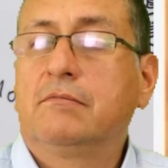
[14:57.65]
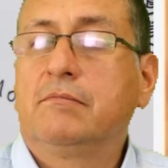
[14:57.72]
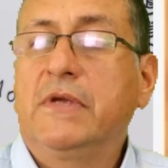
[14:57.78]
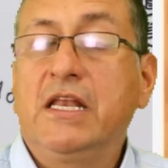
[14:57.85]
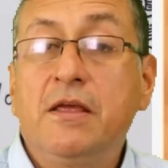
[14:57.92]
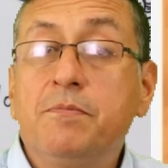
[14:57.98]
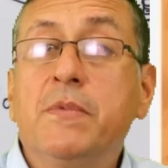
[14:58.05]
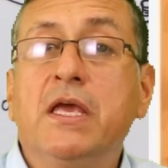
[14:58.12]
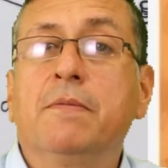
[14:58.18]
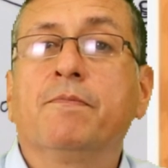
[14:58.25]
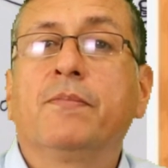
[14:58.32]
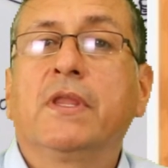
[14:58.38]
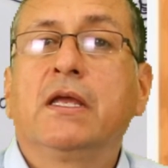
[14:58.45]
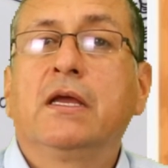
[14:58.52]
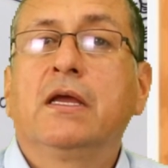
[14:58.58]
believe me,
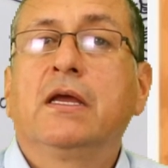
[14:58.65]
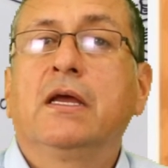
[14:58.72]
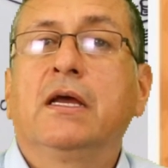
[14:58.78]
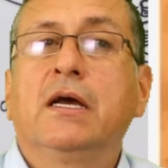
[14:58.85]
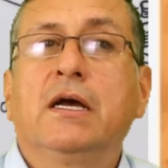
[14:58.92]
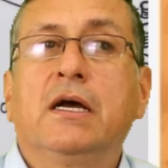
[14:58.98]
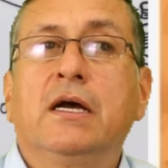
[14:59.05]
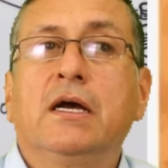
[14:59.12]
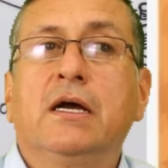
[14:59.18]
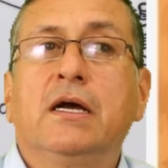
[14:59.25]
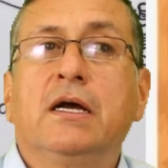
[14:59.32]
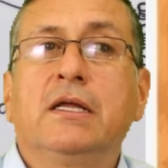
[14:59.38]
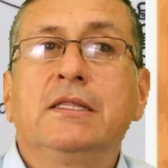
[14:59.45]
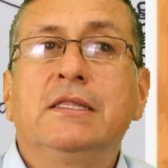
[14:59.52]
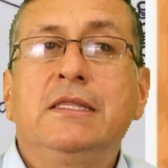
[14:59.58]

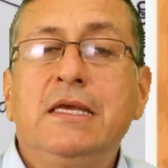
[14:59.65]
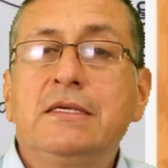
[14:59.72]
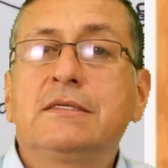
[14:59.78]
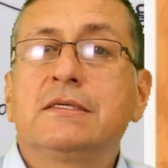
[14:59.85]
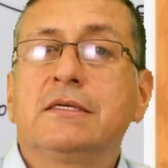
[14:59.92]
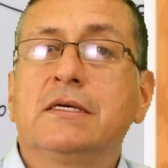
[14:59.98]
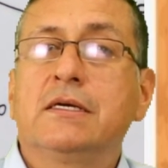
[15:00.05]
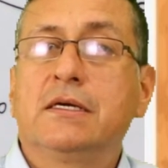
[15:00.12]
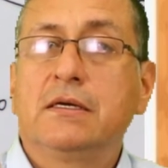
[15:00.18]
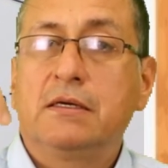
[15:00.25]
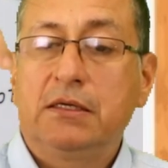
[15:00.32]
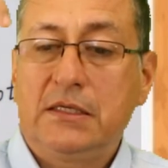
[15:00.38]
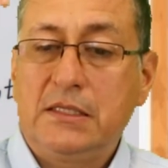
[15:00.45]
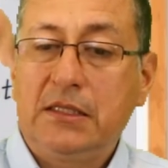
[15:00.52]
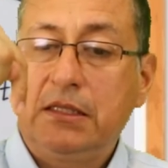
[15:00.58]
Uh, this uh,